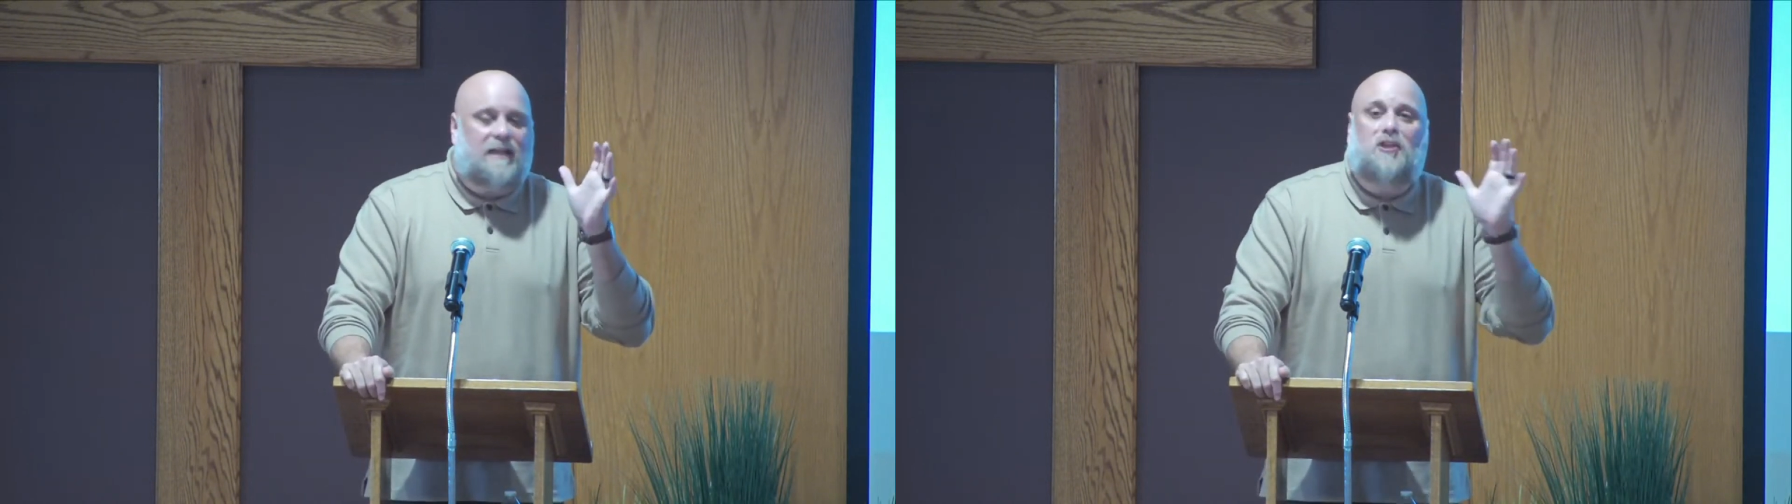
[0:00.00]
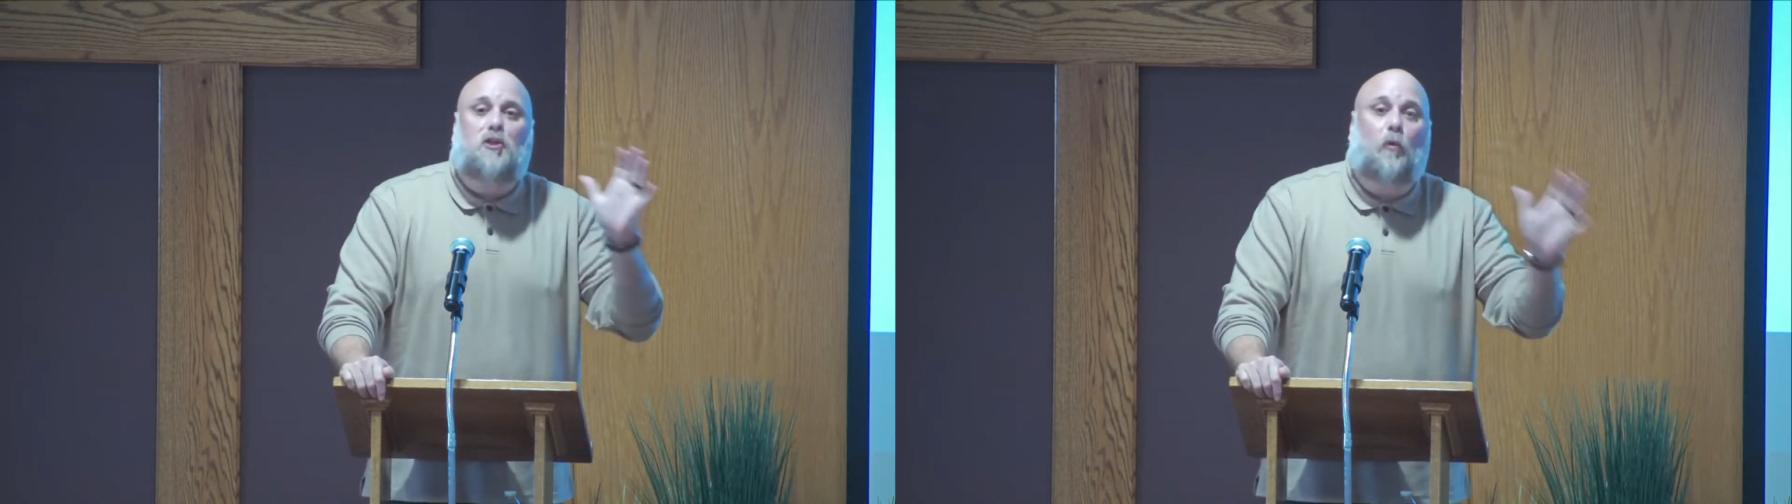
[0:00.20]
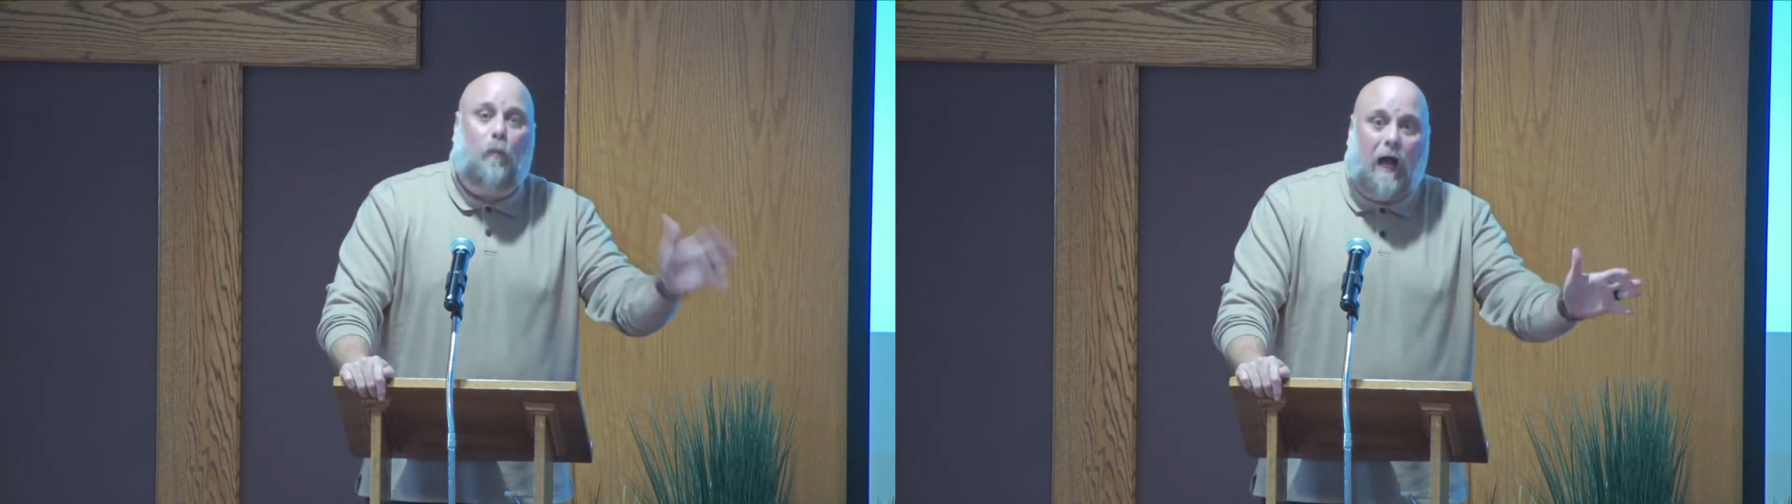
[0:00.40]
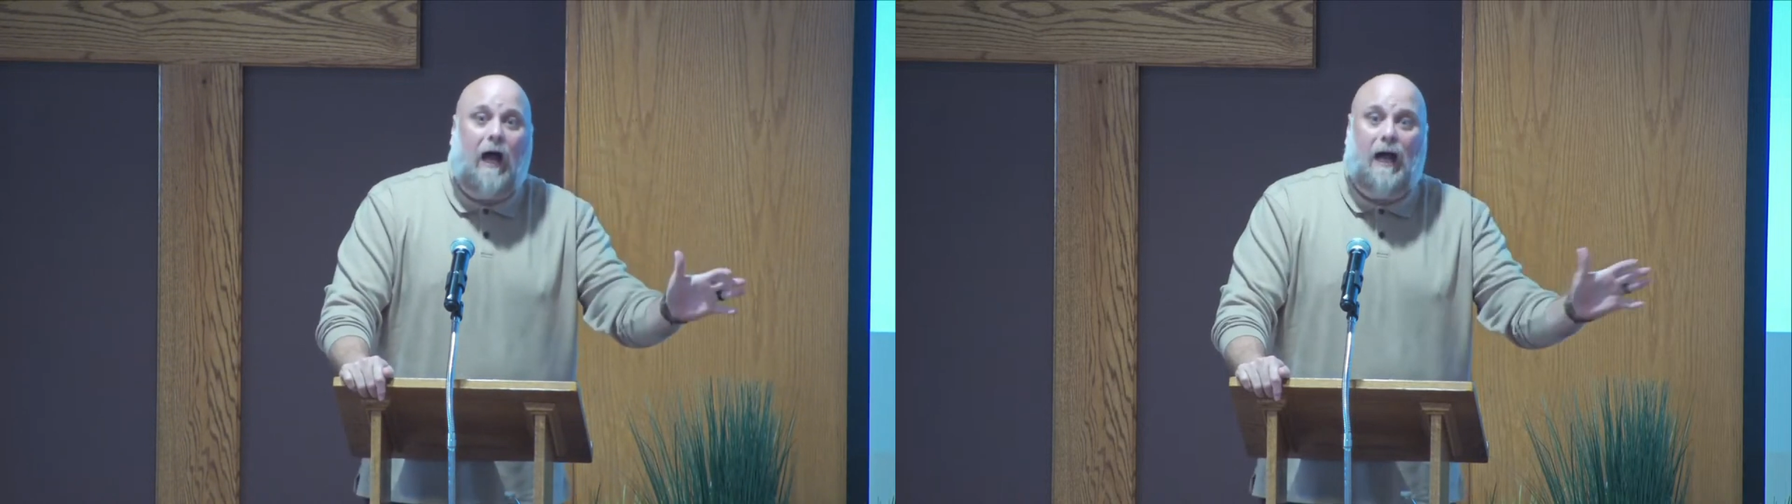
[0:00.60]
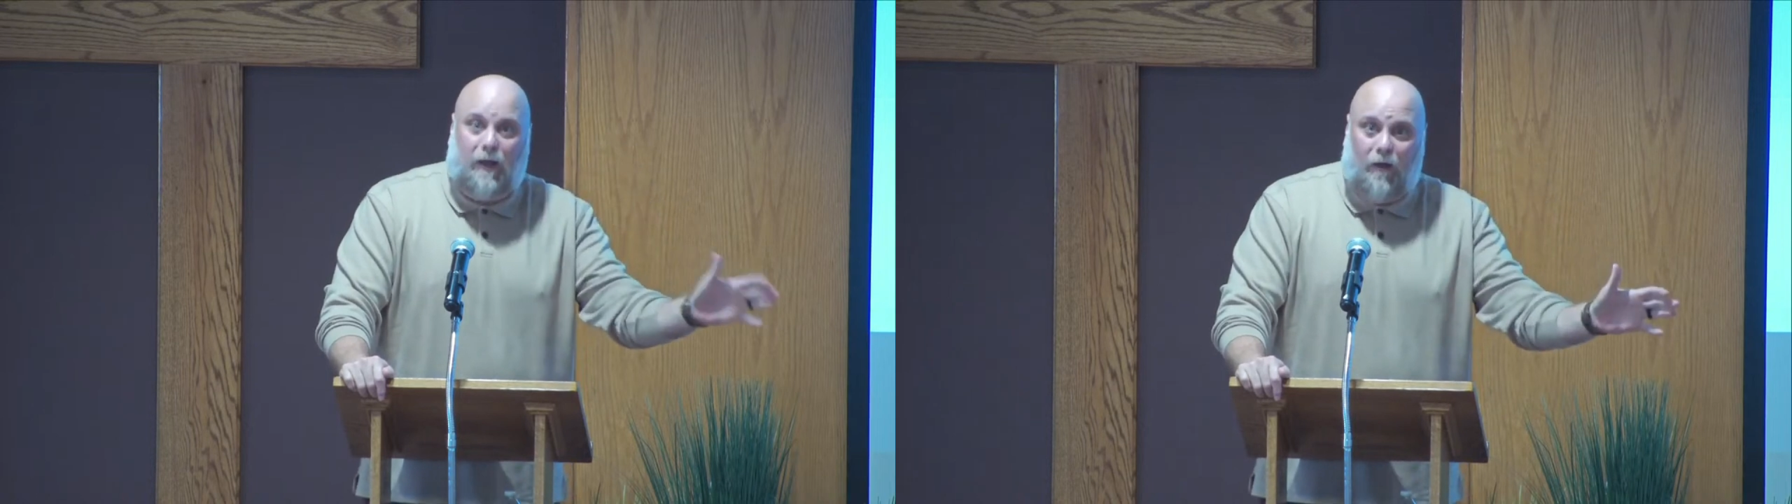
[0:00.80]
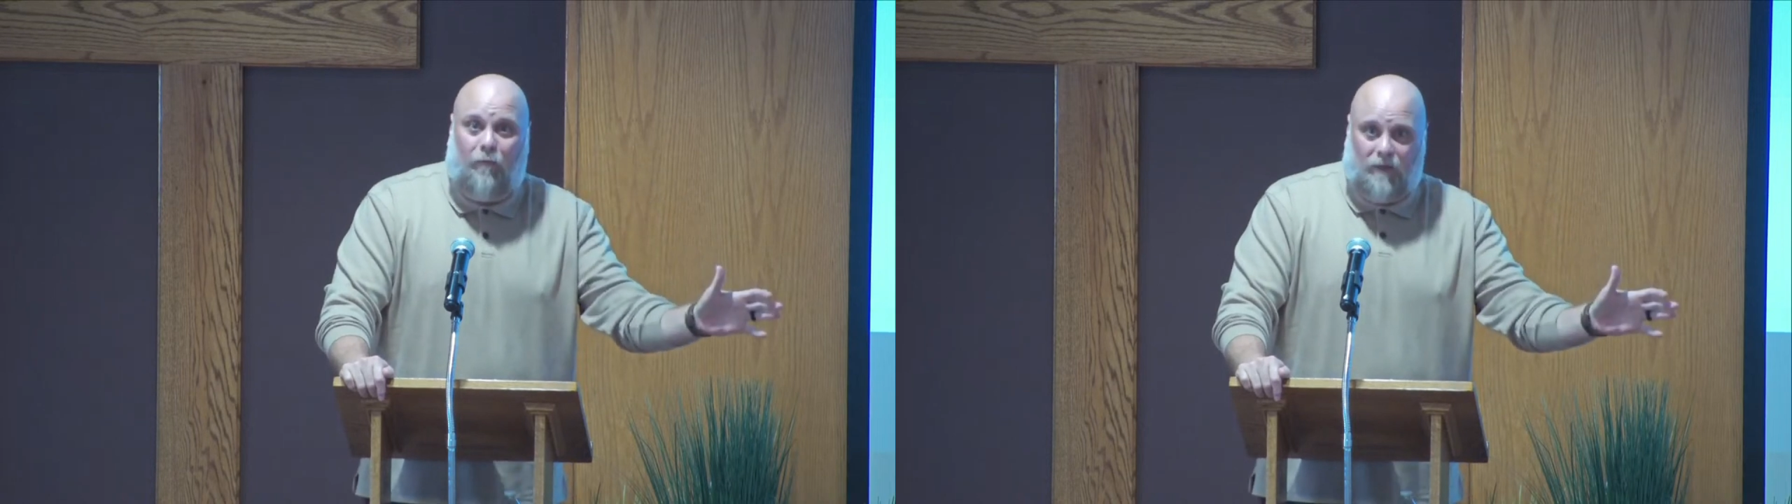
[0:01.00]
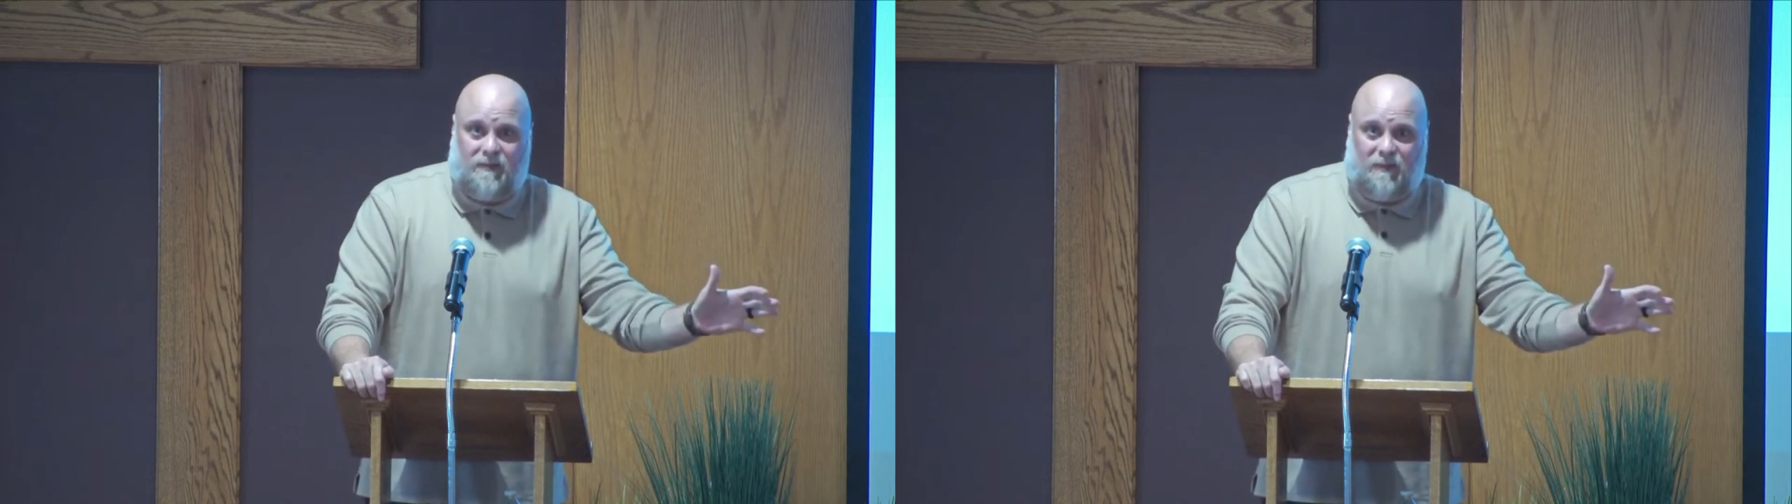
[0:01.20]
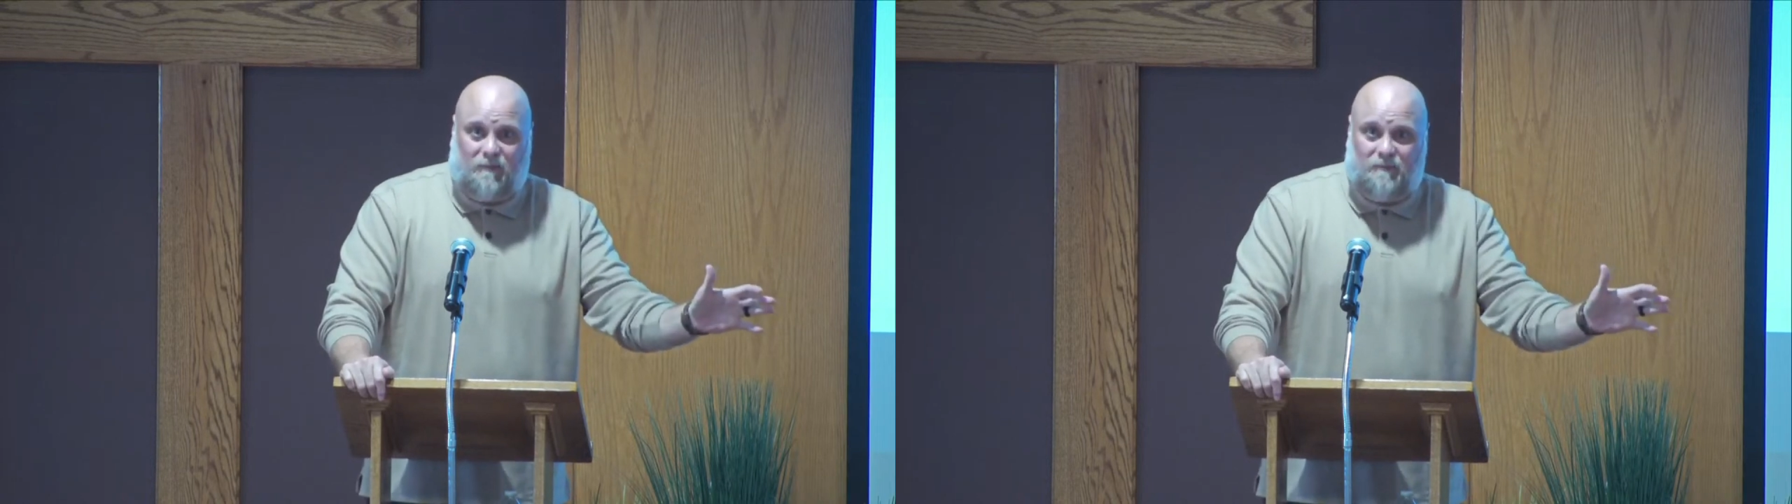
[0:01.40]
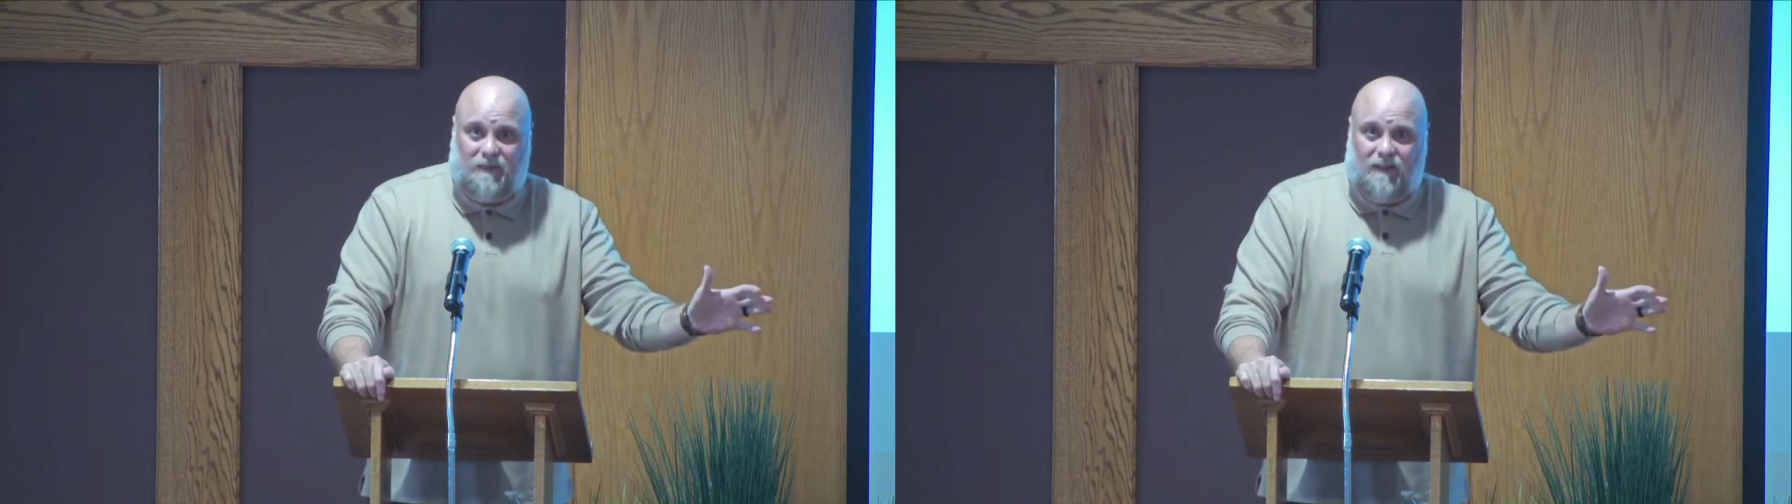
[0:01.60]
charade of wisdom.